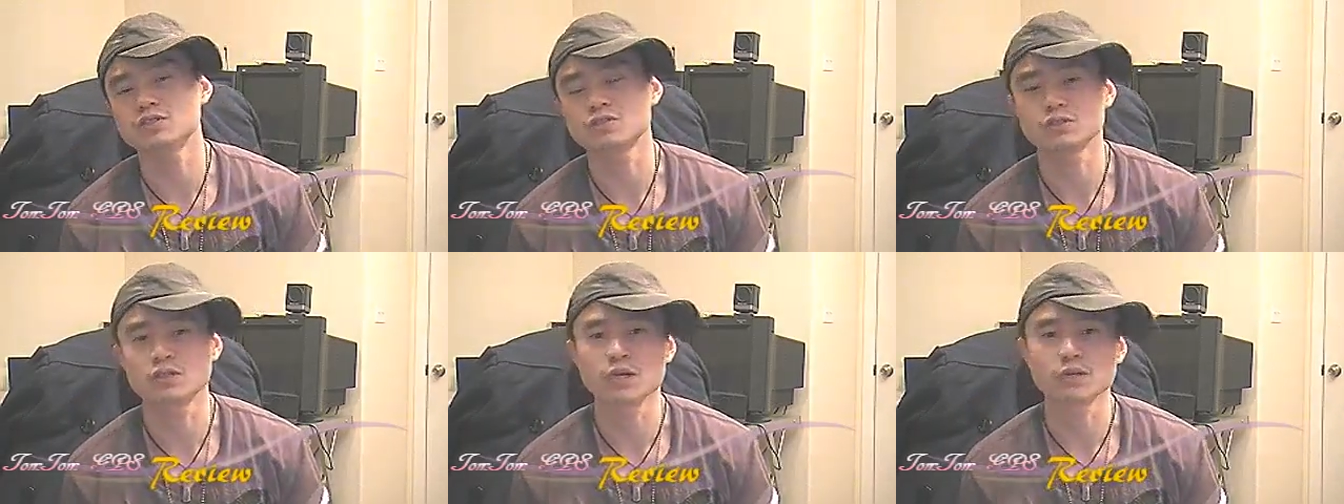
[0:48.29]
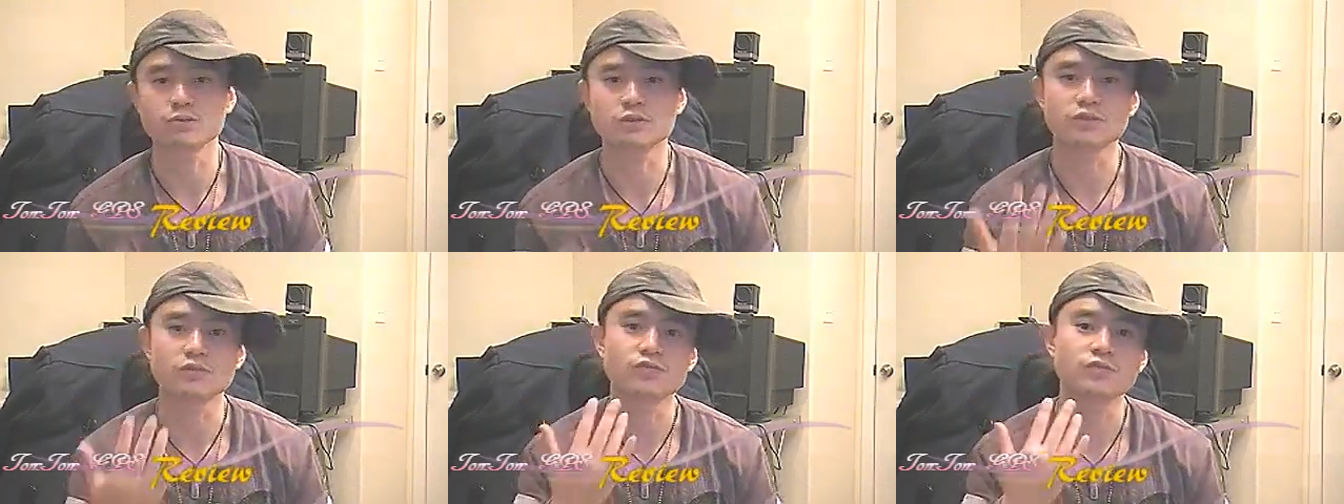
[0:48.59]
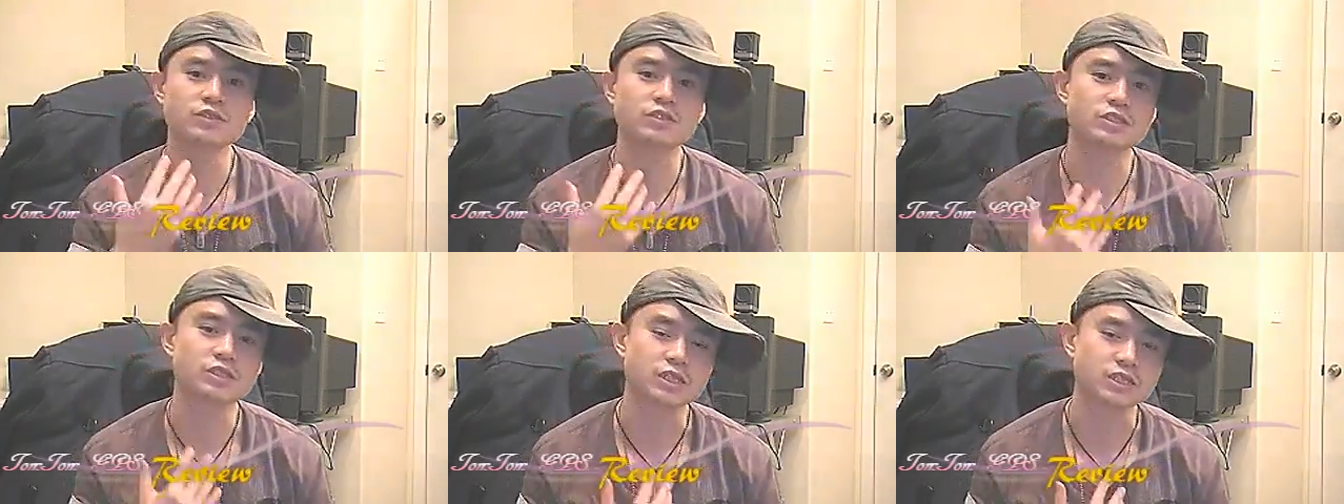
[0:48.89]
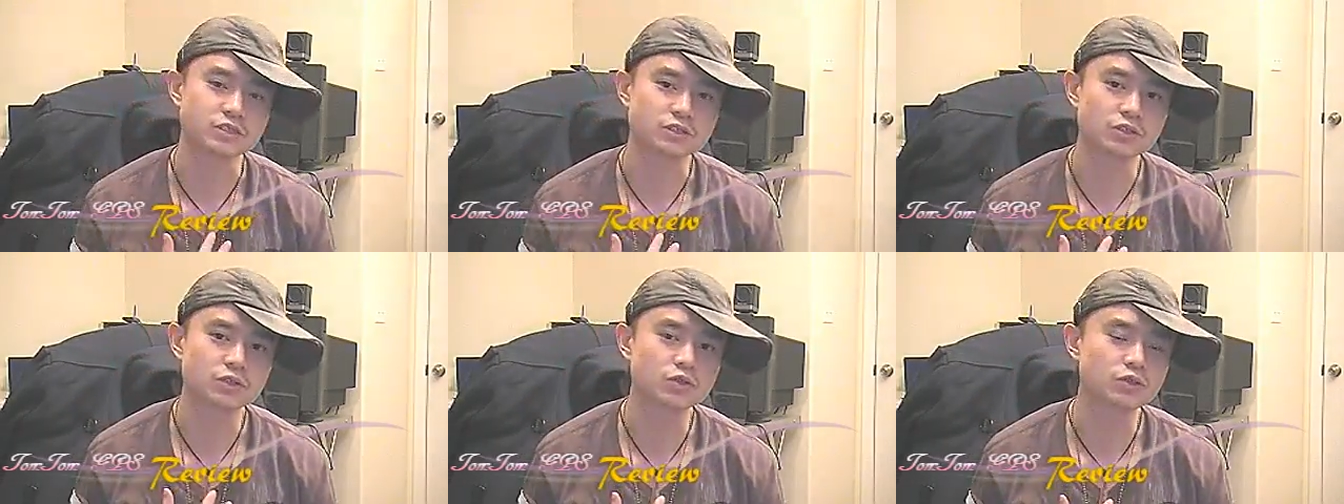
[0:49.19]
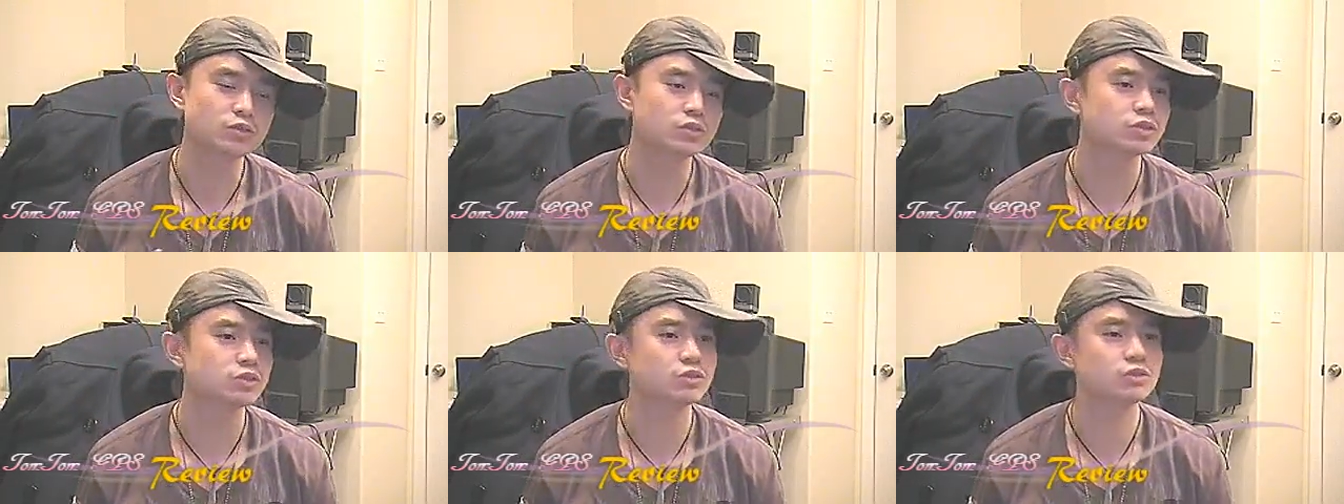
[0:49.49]
She come to visiting
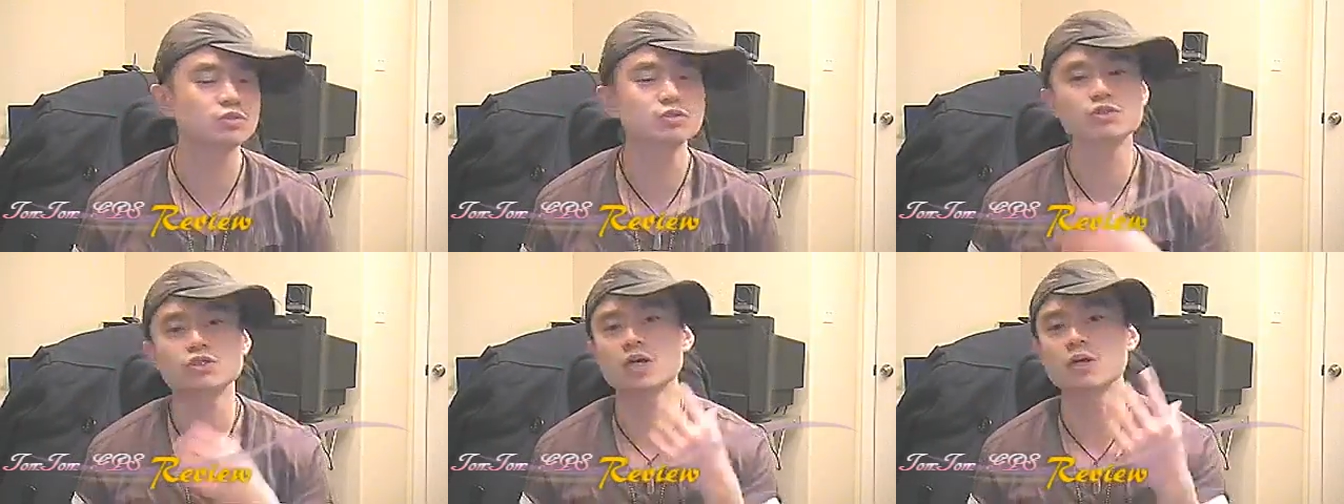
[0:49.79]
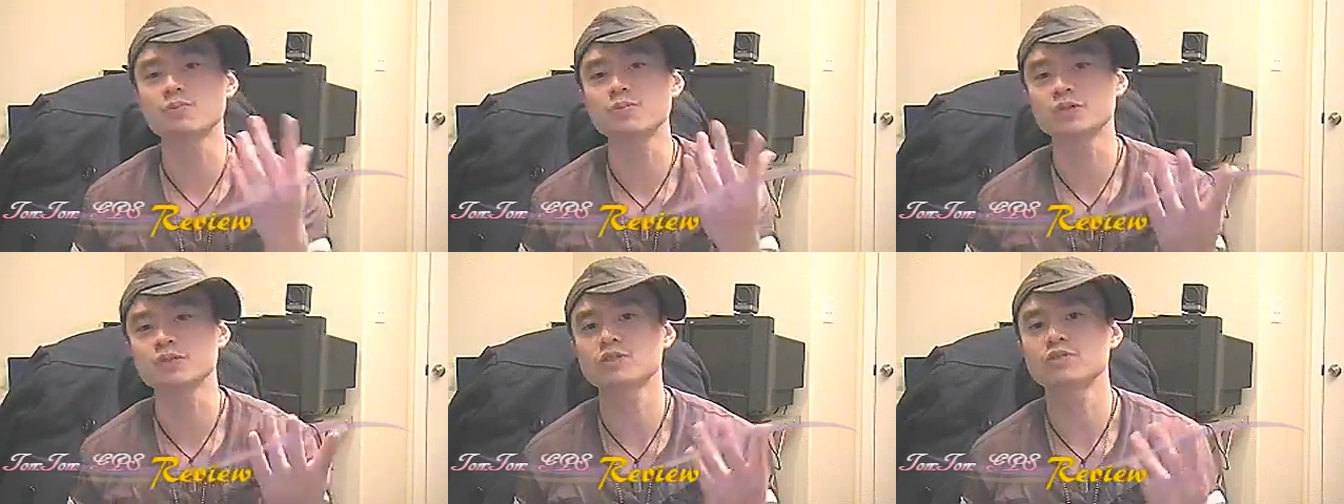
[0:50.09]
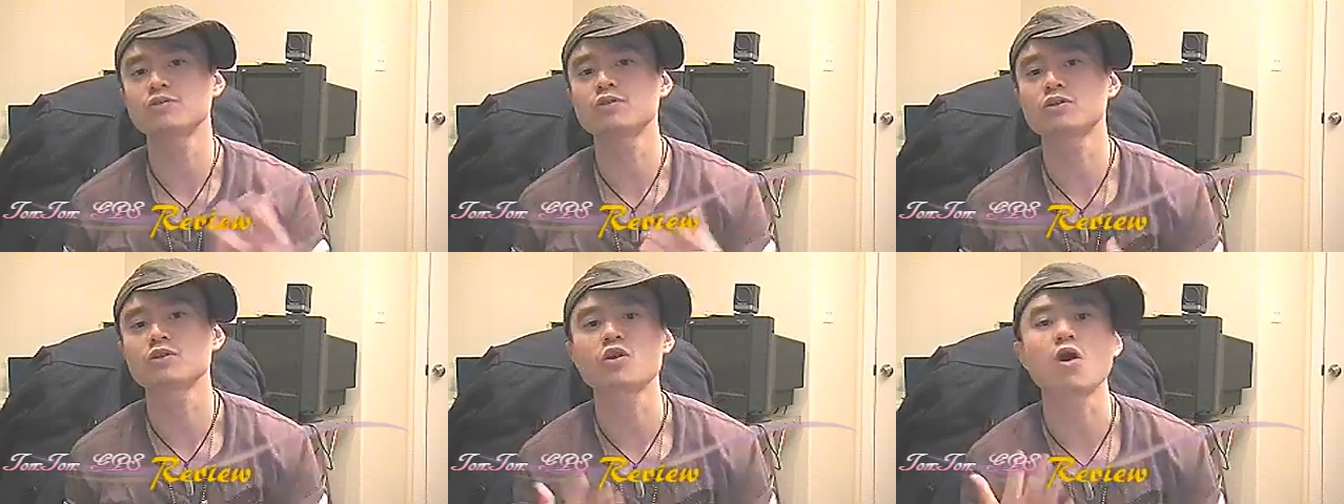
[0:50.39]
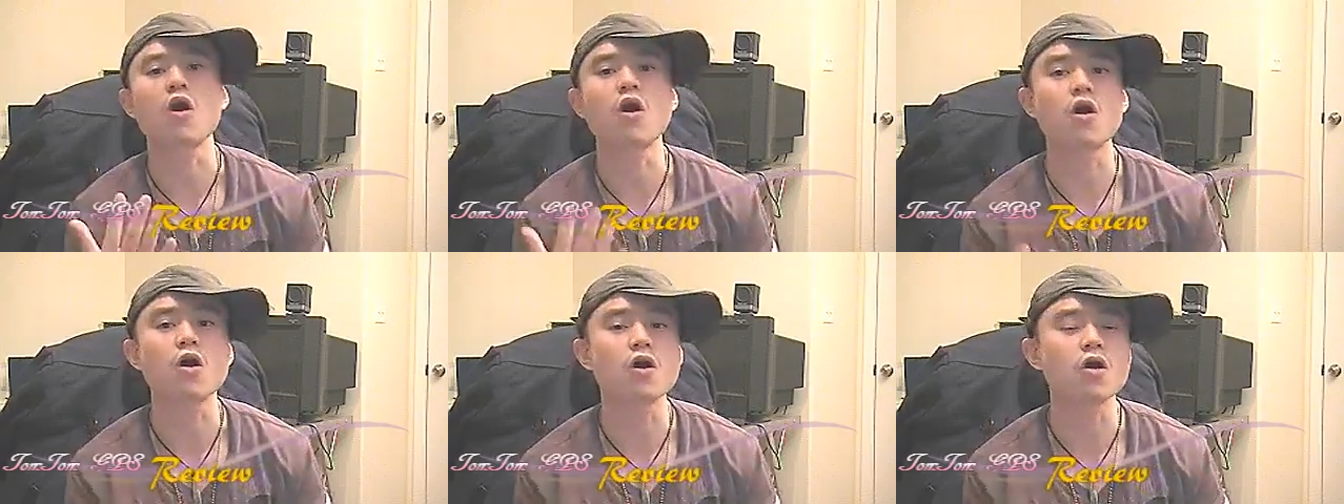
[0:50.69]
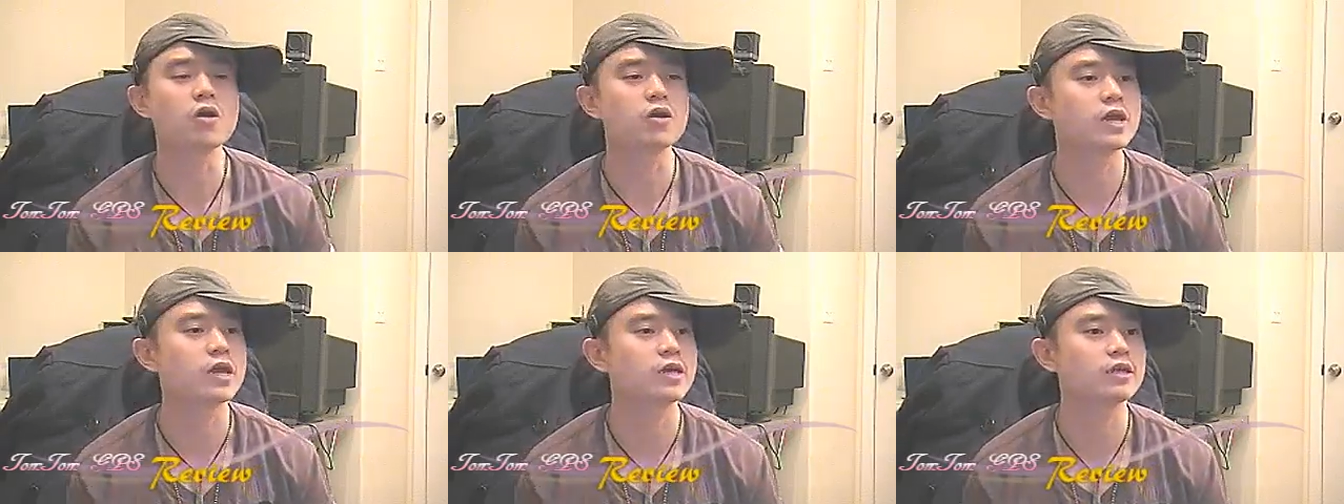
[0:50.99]
you. So you jump into the
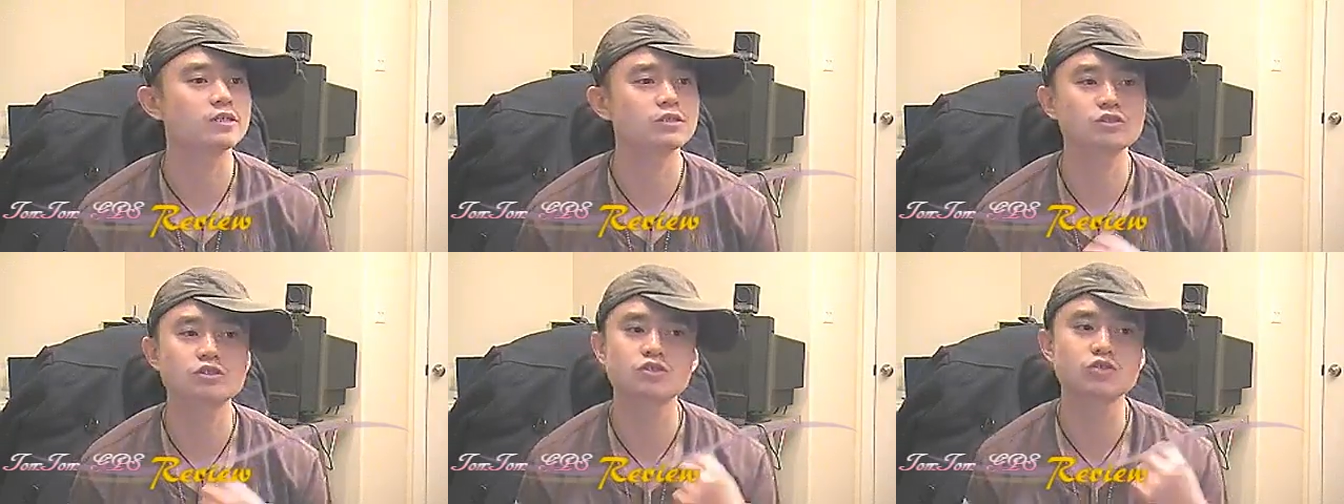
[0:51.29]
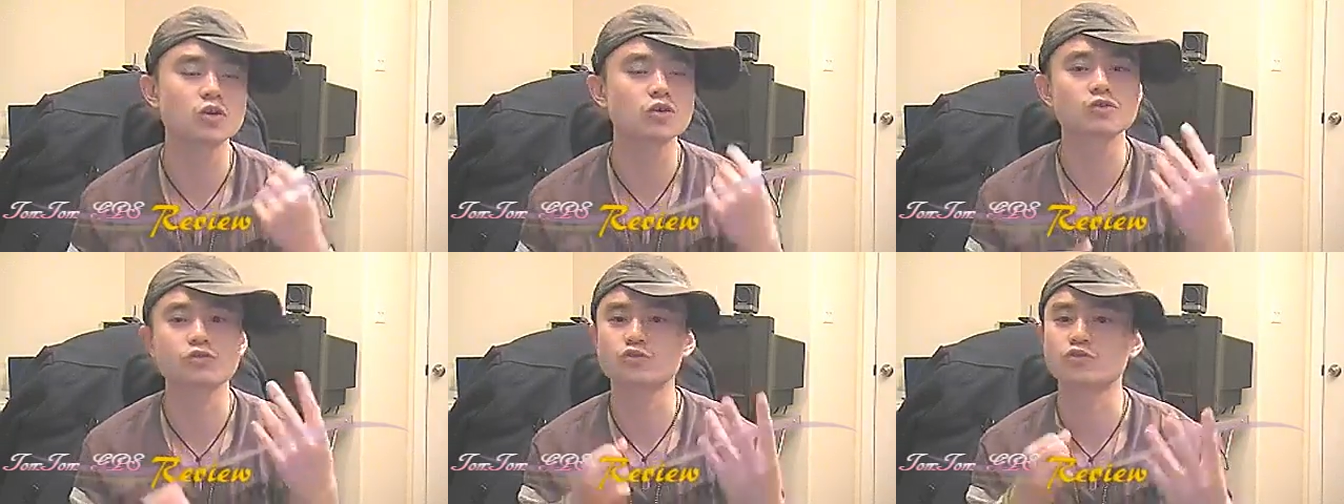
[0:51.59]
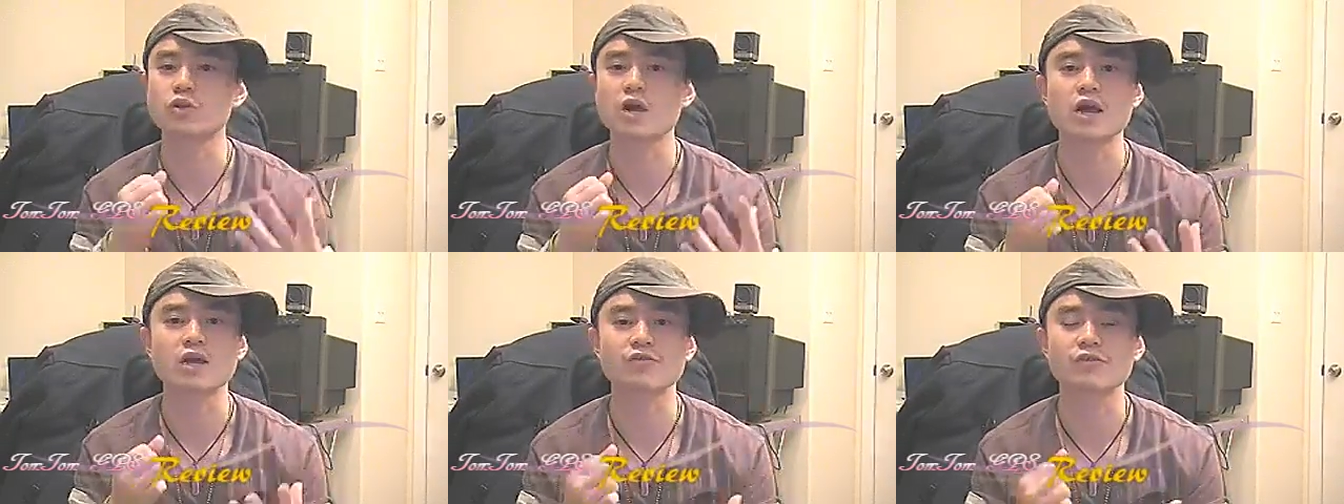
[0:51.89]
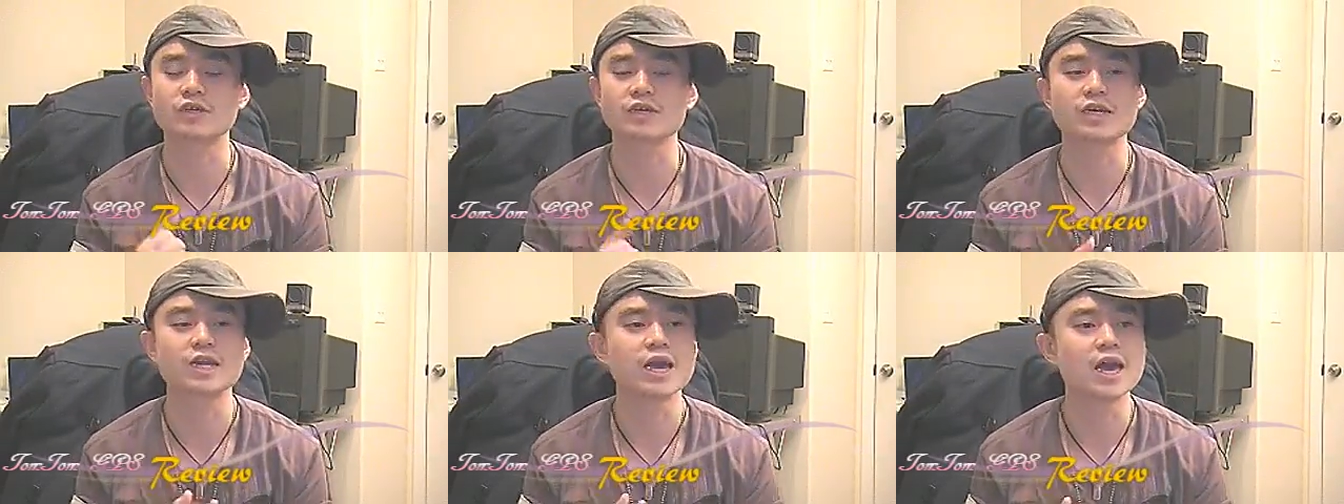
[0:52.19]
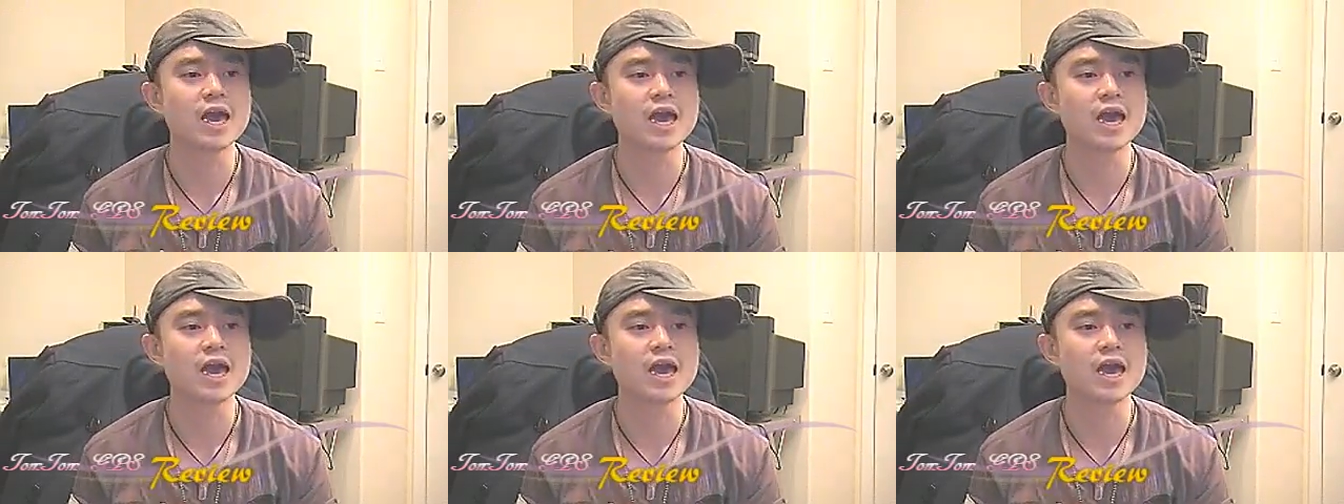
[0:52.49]
car and you started driving,